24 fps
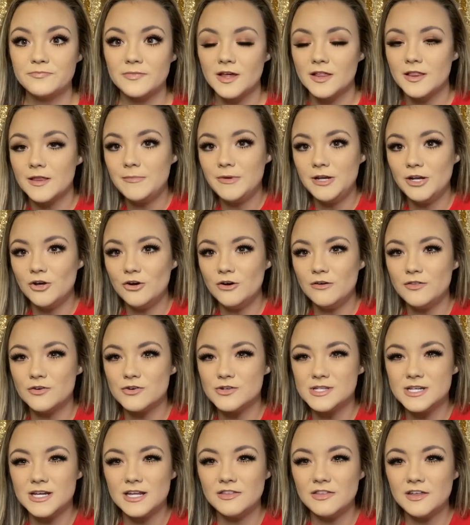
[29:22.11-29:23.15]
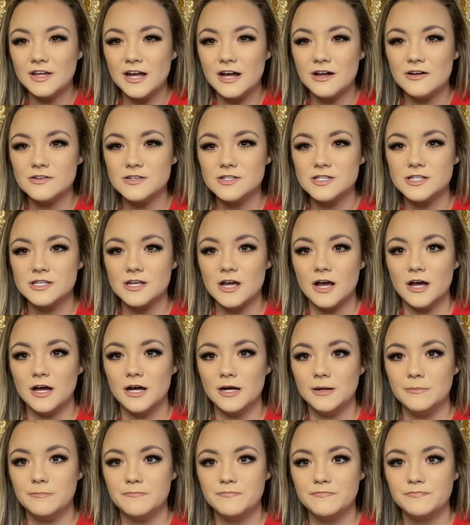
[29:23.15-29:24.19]
let me know if there's anything else
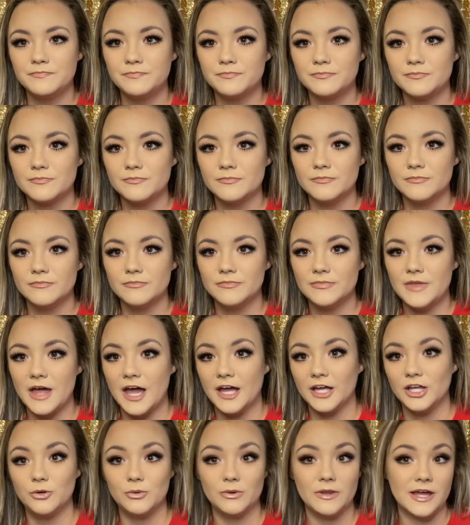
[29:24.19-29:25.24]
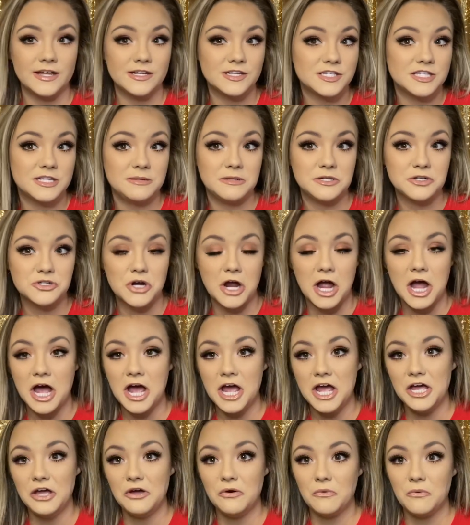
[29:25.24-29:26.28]
that you would like to see me
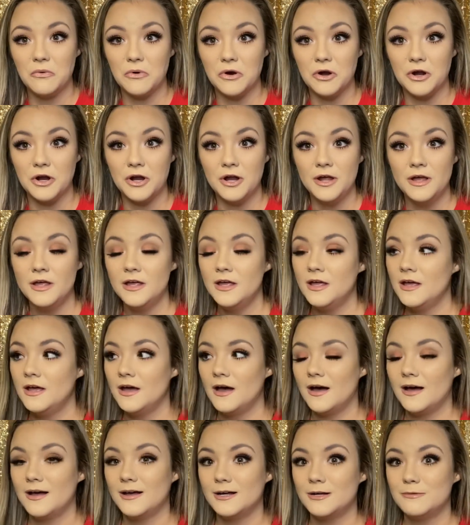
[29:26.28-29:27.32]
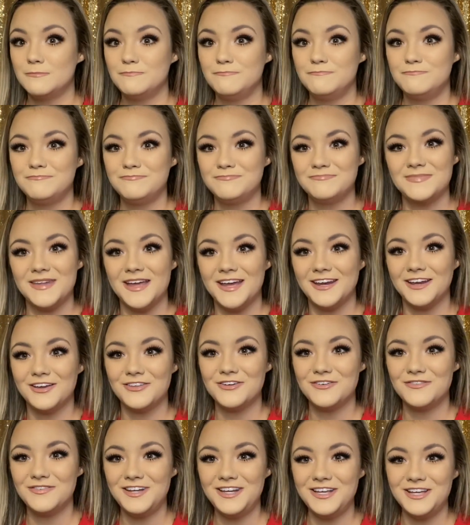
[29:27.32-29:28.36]
try or any
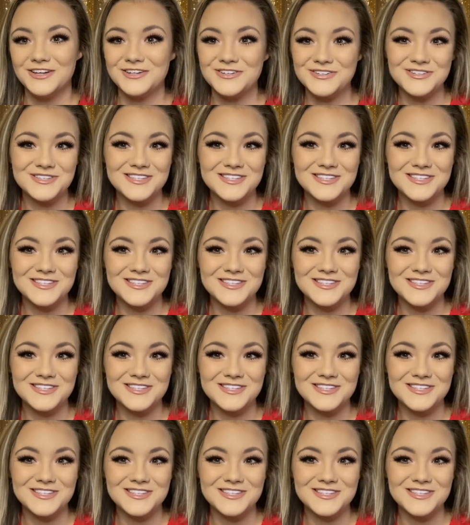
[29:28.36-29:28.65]
other videos.